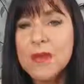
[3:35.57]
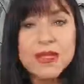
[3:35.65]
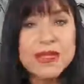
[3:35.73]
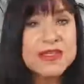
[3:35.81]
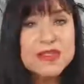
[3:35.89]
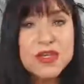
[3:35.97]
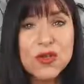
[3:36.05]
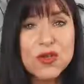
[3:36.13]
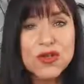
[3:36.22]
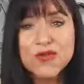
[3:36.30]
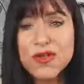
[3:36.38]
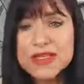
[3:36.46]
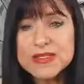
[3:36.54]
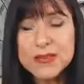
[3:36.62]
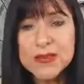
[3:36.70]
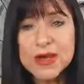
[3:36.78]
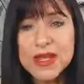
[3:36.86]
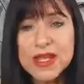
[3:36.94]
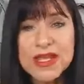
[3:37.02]
because your
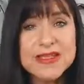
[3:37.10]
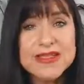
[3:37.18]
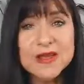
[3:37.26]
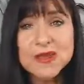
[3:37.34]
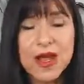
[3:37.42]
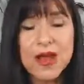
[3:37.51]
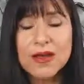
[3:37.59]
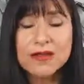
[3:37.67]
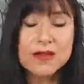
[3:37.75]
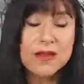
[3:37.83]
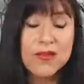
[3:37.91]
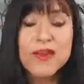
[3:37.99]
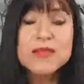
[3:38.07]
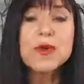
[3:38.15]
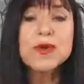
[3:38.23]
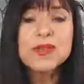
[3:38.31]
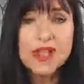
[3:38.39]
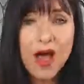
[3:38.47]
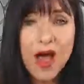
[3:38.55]
Facebook is your
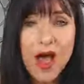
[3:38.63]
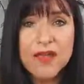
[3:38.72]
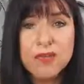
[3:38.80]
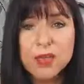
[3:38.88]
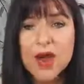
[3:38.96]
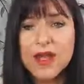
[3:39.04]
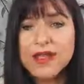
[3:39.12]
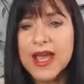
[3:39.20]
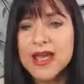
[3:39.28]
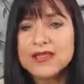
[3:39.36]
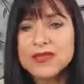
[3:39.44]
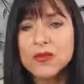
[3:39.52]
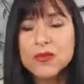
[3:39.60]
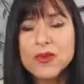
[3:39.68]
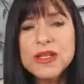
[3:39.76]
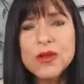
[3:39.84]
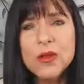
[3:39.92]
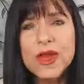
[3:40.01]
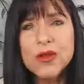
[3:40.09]
Facebook Live broadcasts are a really